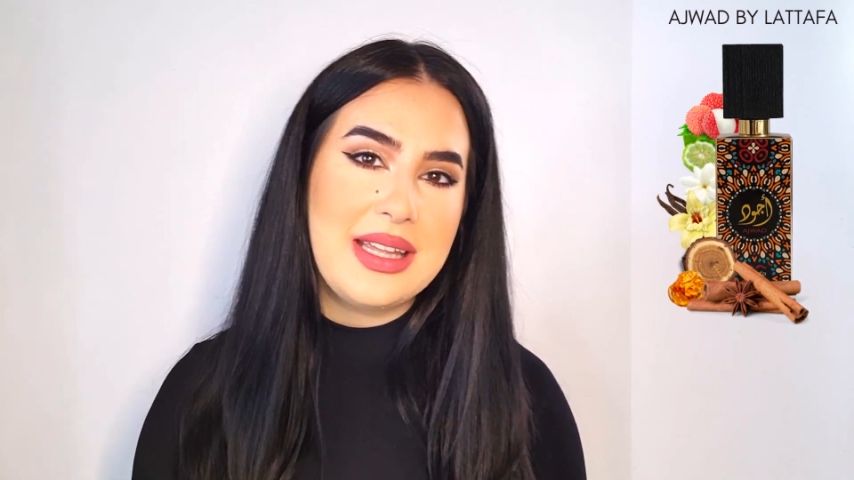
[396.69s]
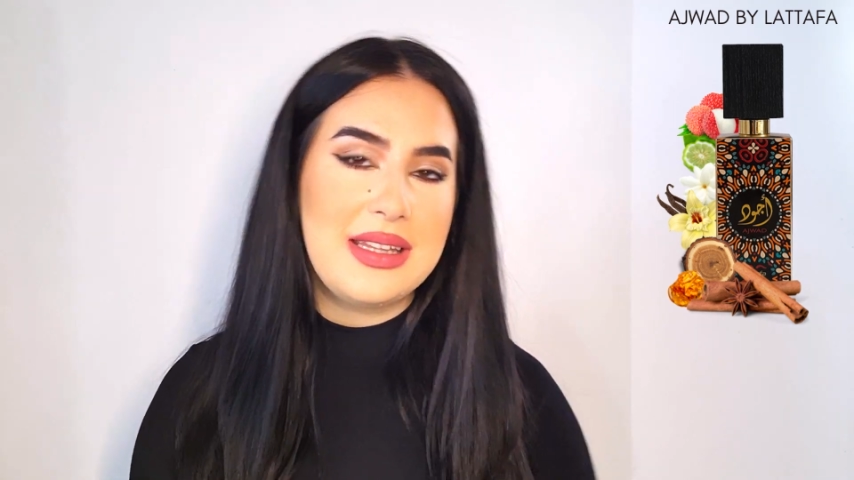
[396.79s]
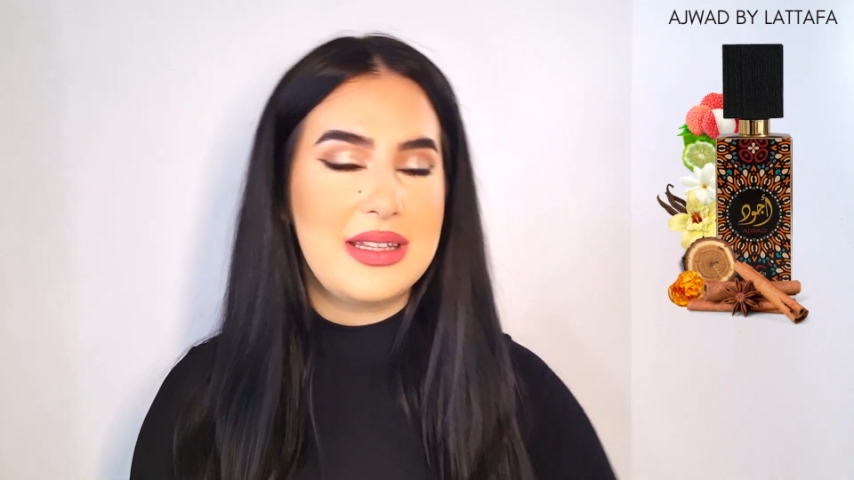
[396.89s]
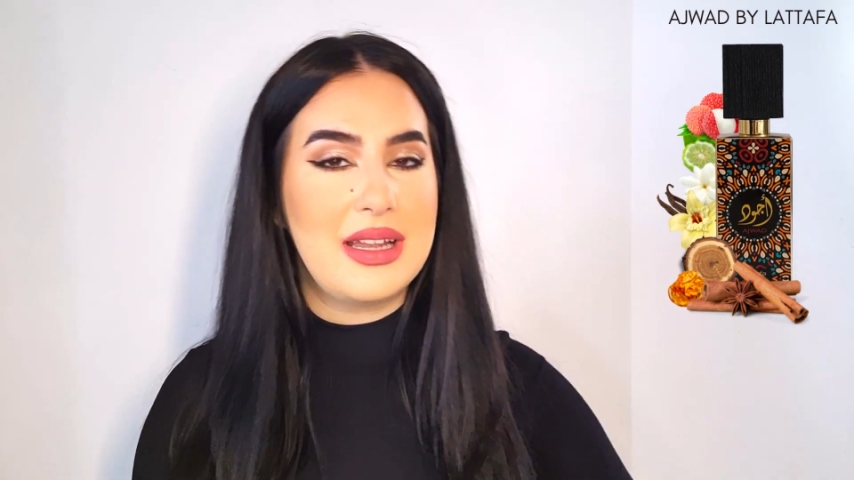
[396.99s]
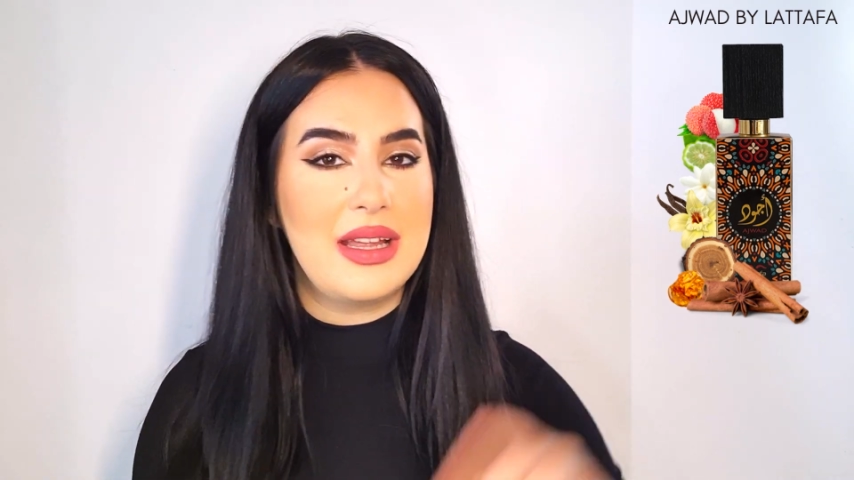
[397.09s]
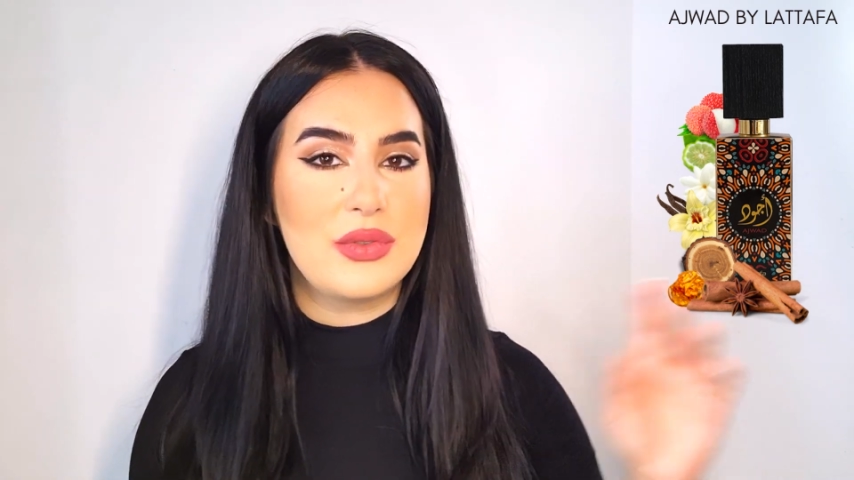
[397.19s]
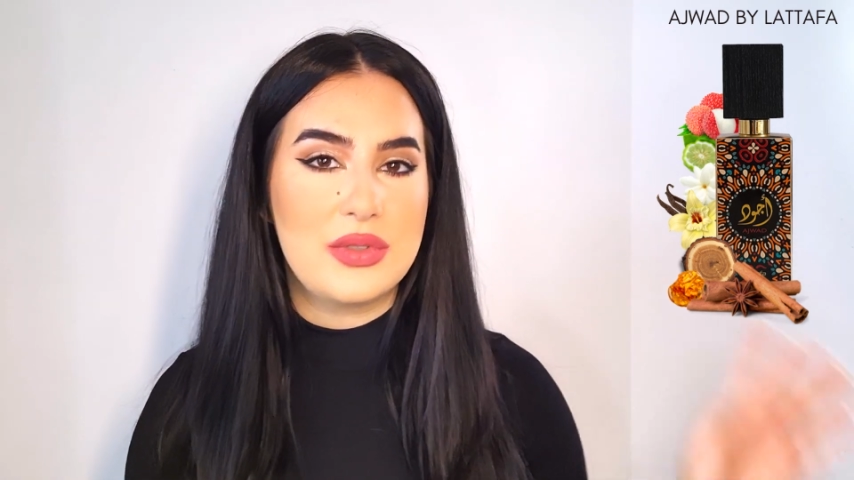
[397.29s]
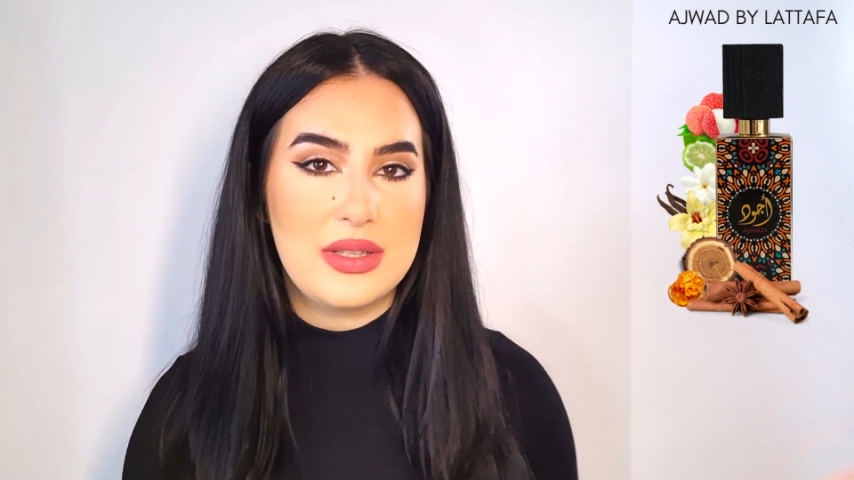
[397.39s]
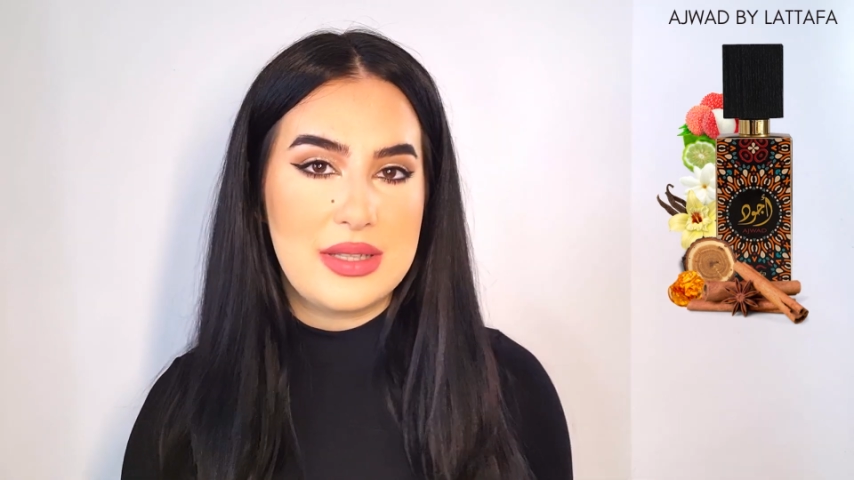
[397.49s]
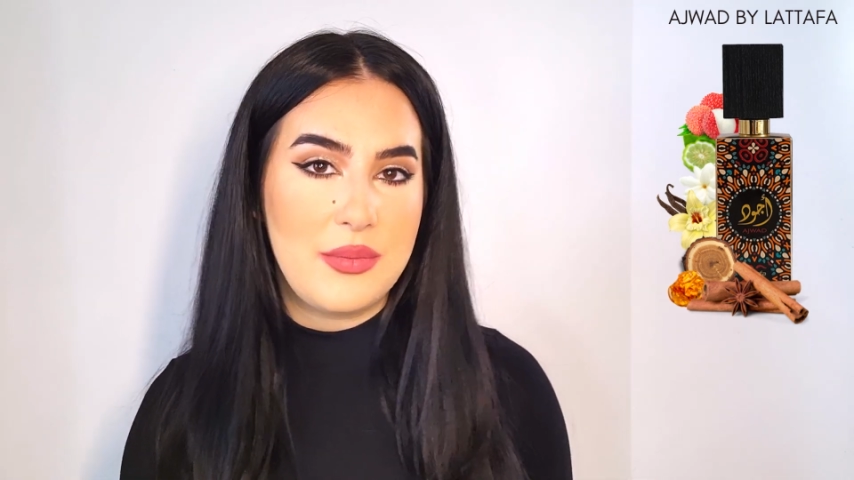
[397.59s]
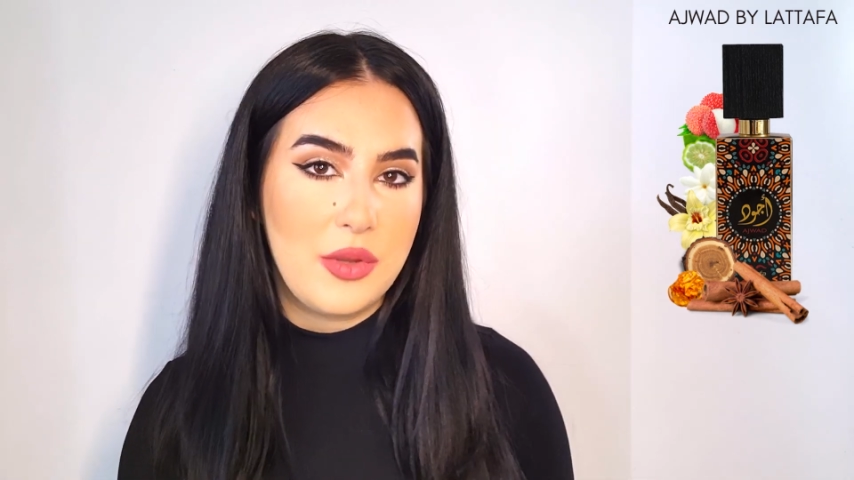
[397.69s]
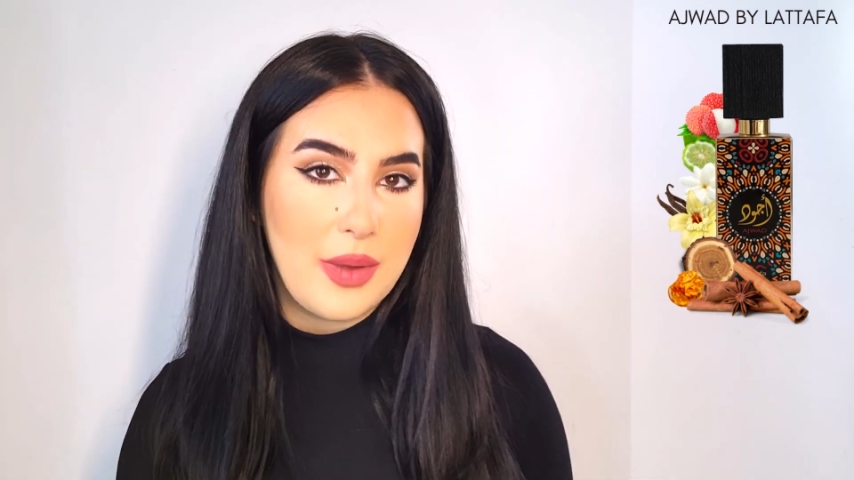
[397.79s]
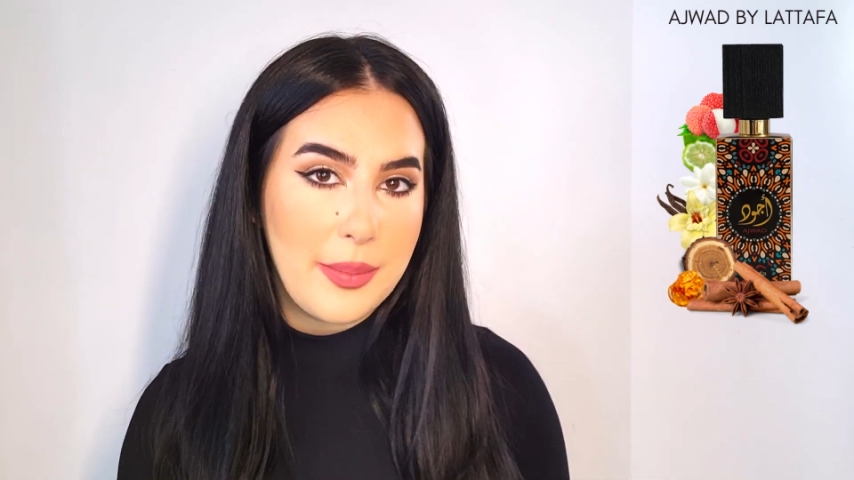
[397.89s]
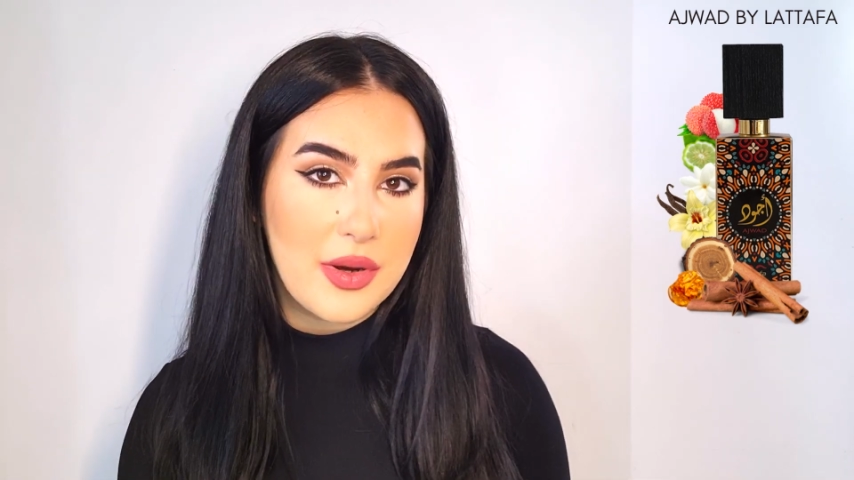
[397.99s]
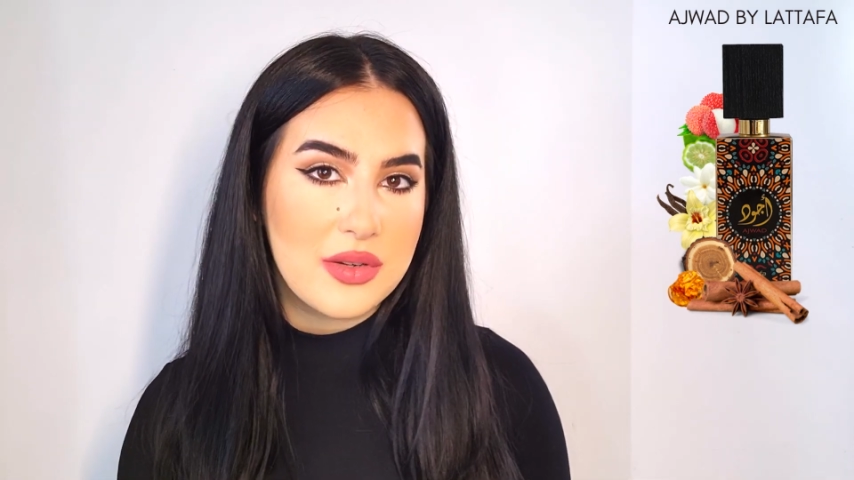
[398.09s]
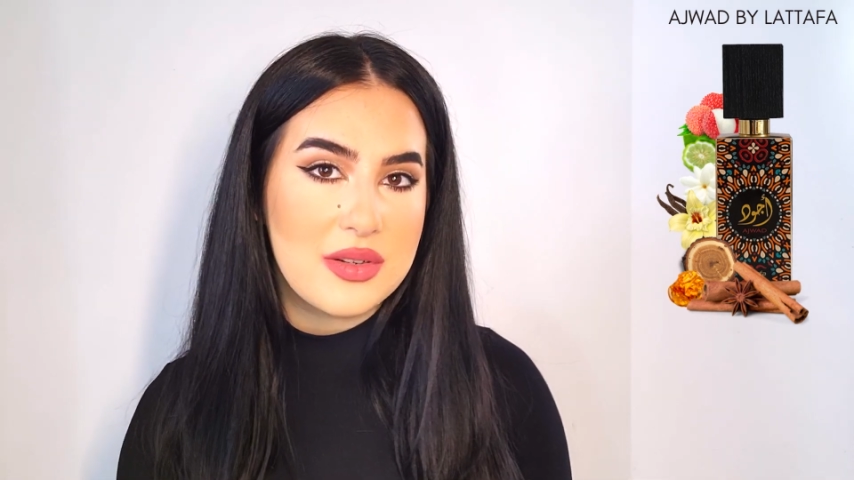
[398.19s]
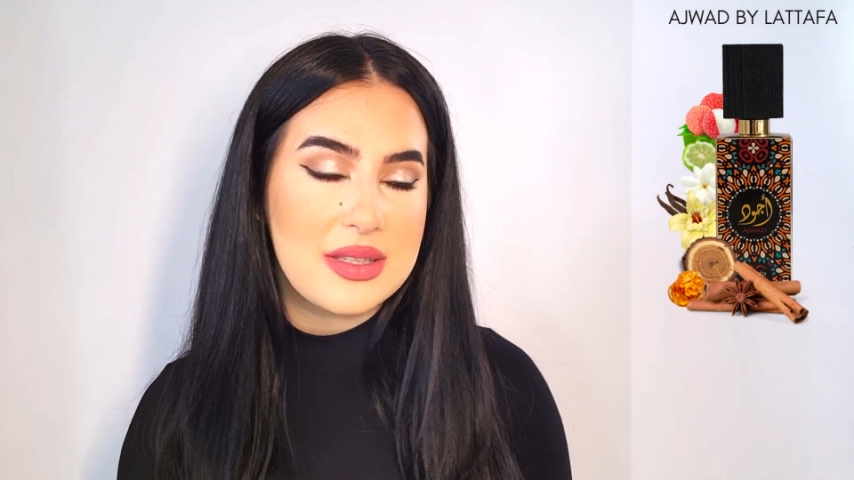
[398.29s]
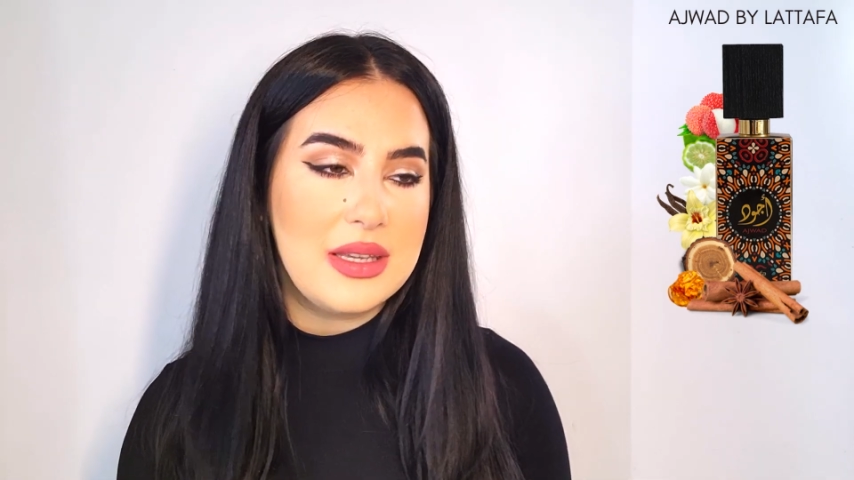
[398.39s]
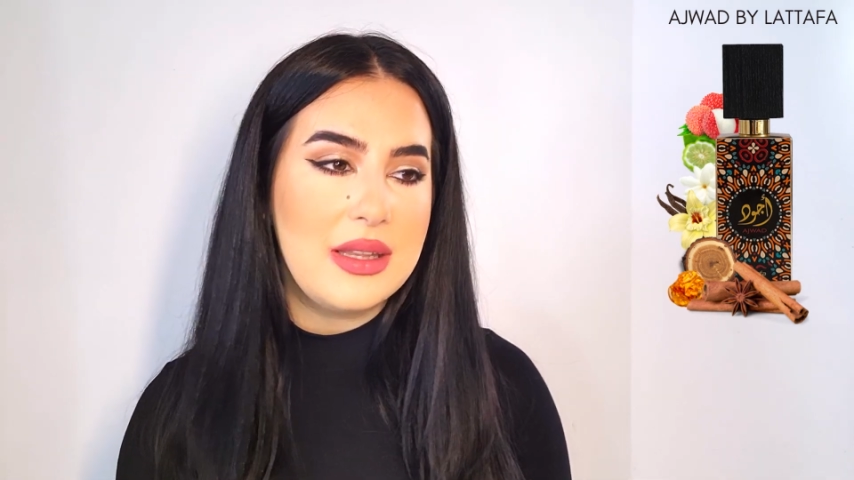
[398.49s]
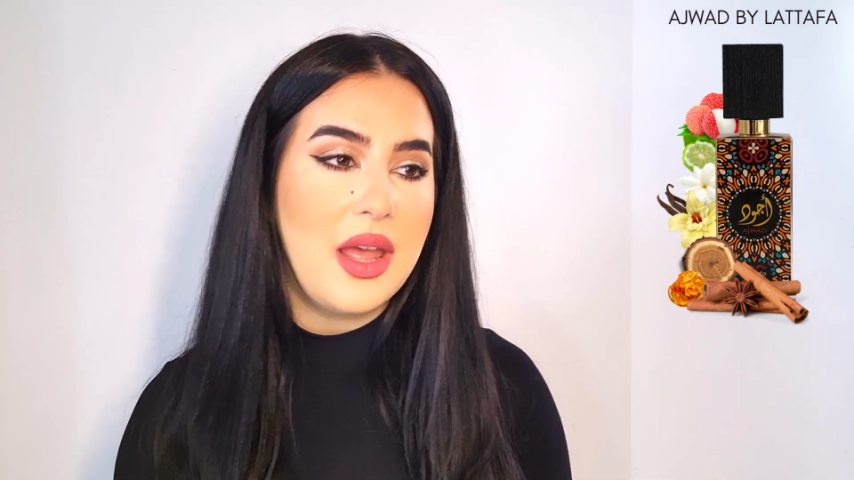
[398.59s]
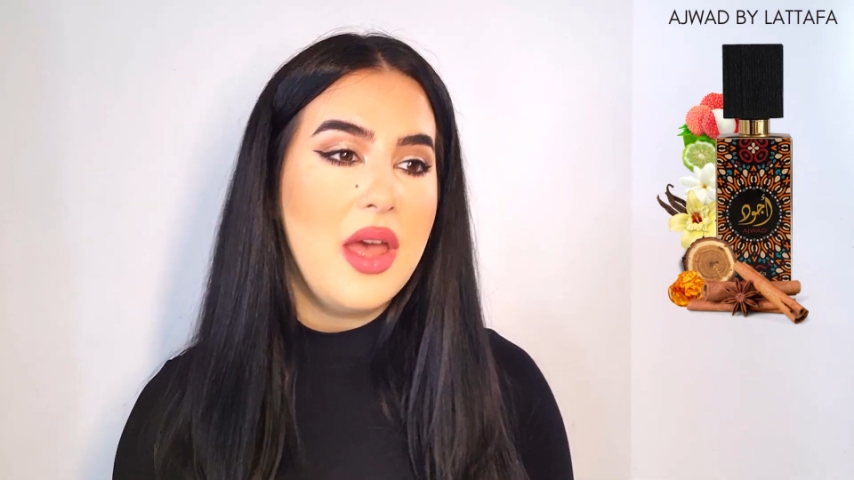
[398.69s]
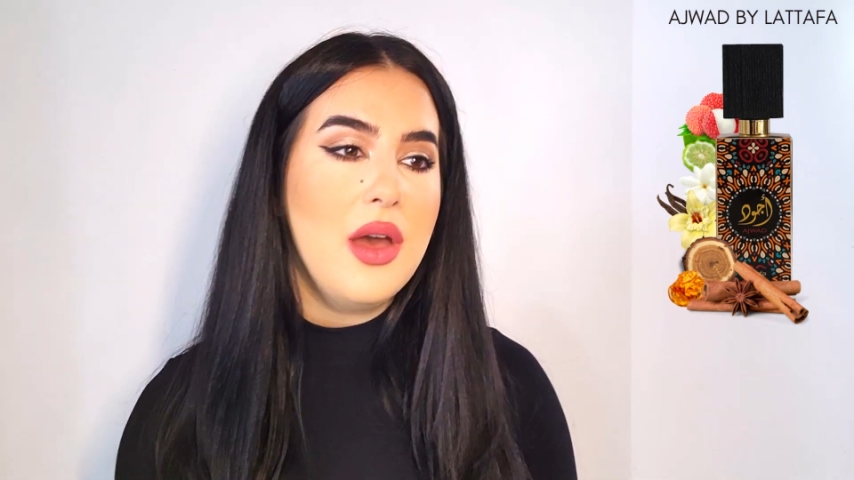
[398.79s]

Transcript: and then I like to test them on my partner's skin.